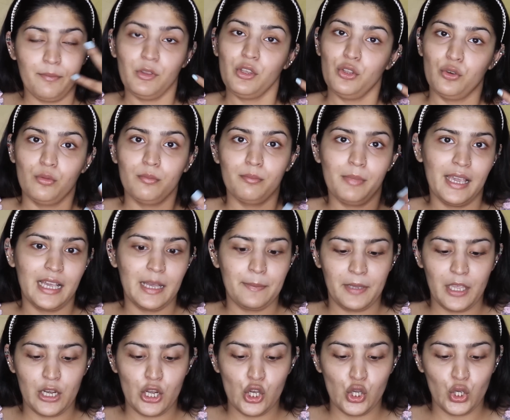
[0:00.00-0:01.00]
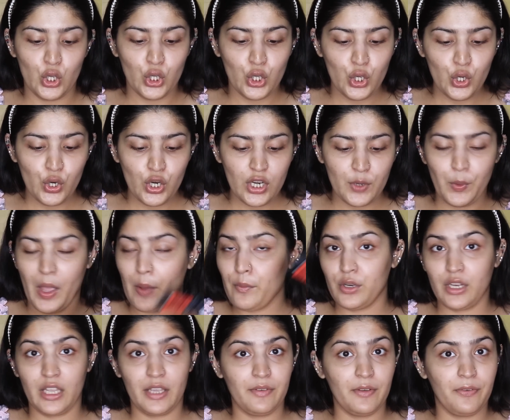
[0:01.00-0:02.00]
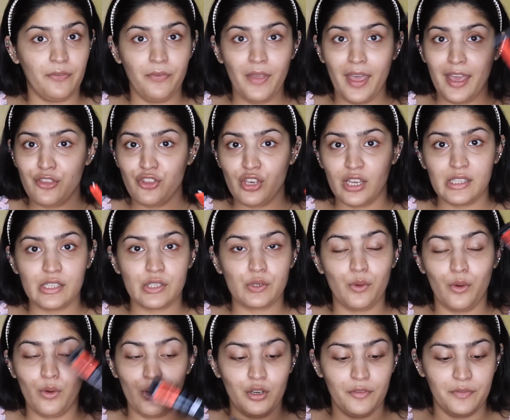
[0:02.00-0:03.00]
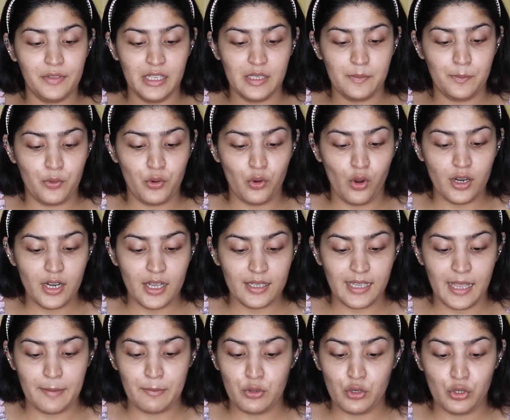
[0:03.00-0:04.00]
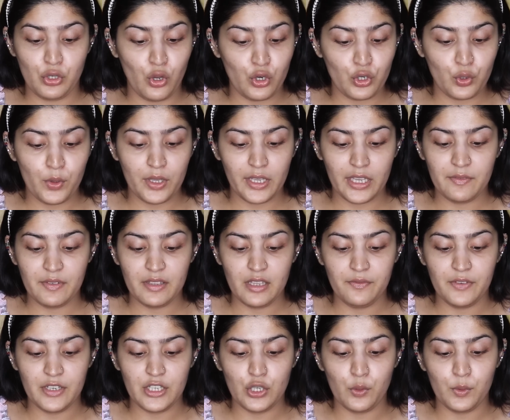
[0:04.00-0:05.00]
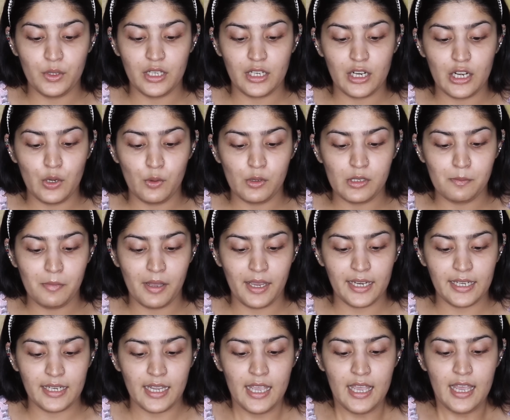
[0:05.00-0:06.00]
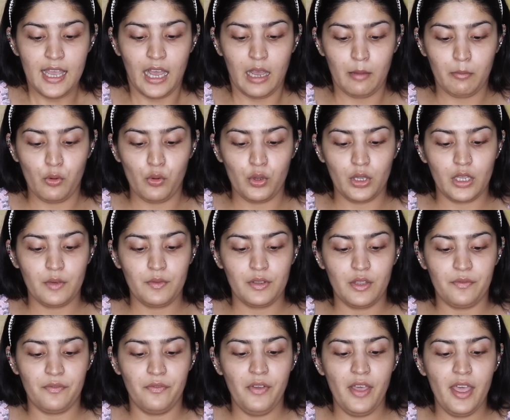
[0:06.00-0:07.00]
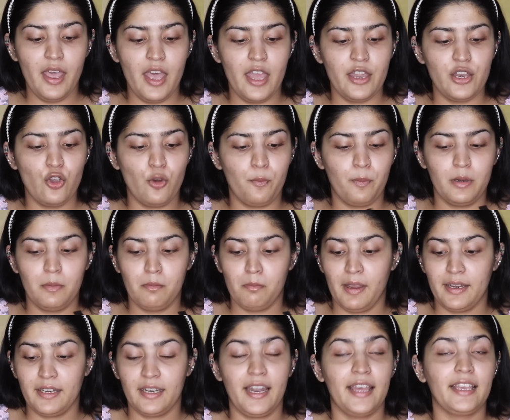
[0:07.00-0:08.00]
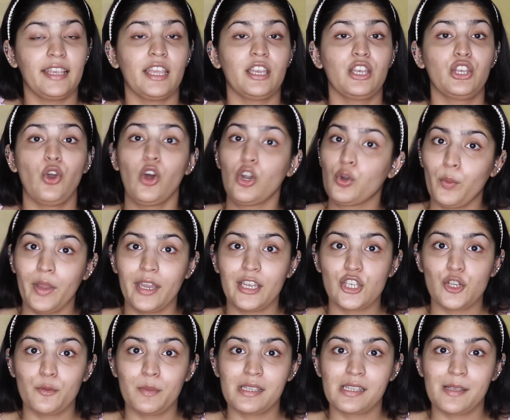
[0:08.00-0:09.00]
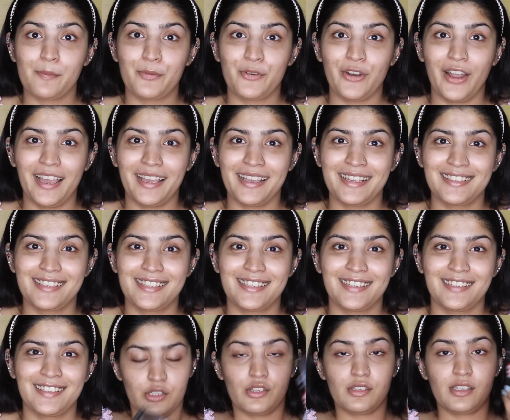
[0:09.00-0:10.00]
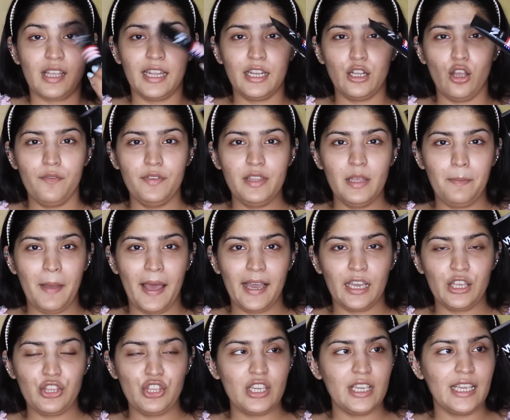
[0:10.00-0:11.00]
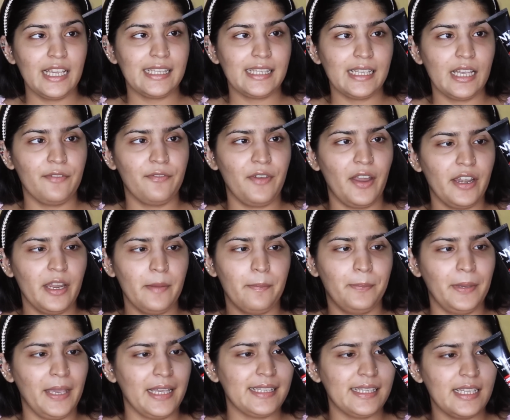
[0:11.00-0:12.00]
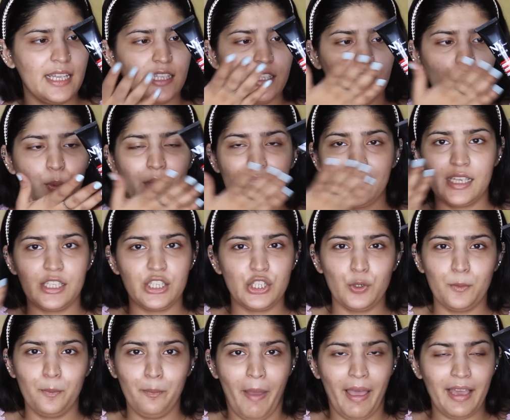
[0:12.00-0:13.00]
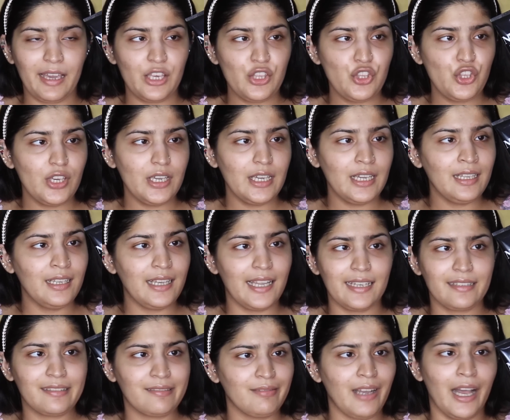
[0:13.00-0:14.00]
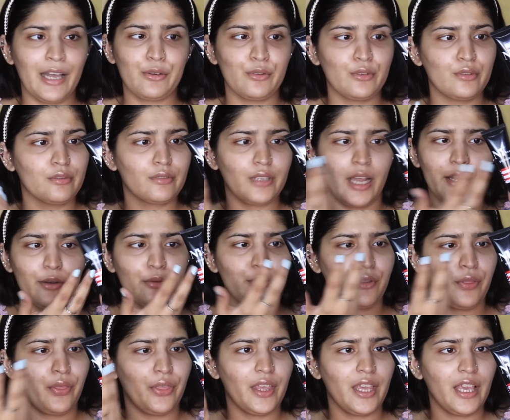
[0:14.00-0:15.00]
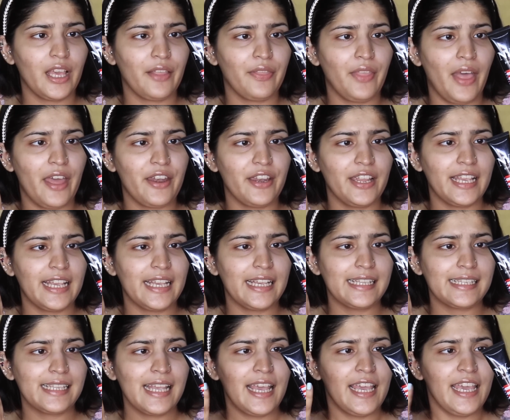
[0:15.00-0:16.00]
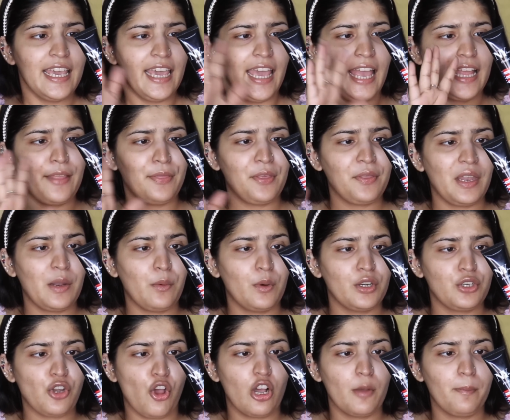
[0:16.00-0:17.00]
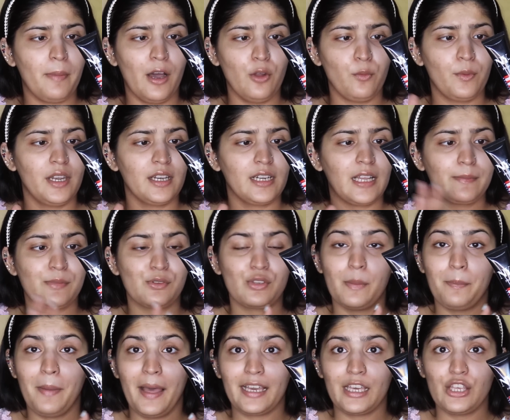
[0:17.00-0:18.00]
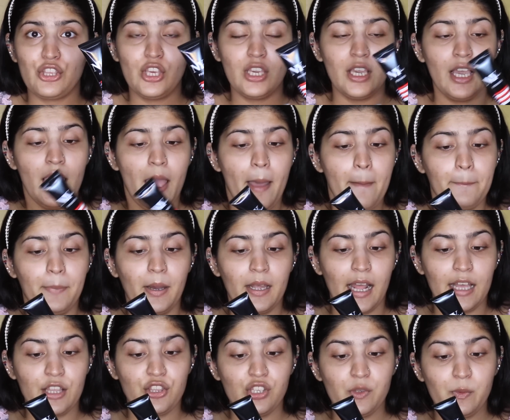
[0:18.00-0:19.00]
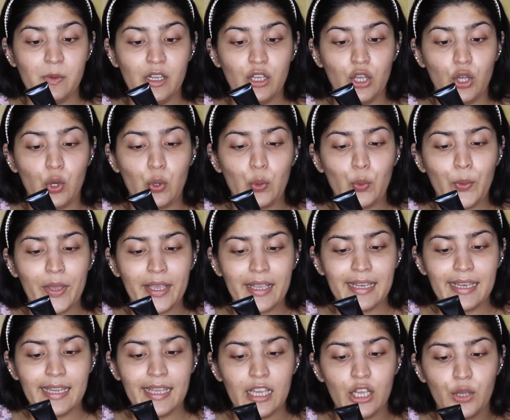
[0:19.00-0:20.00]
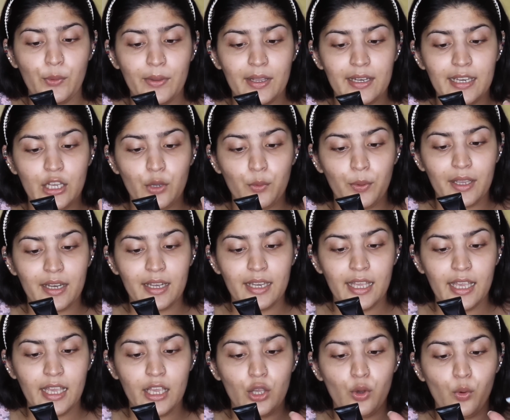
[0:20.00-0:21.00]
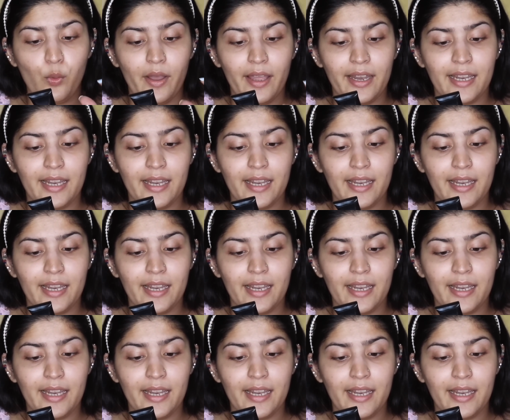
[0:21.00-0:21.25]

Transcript: you know, makeup can look good. I want to give a fair chance to all of these products. I'm not going in with the video with a closed mind. I'm going in with a very open mind, and I cannot wait to be surprised. So starting off with the packaging, it's a very basic squeezy tube packaging. Like I don't think there is anything that I want to talk about when it comes to the packaging, but I just want to quickly go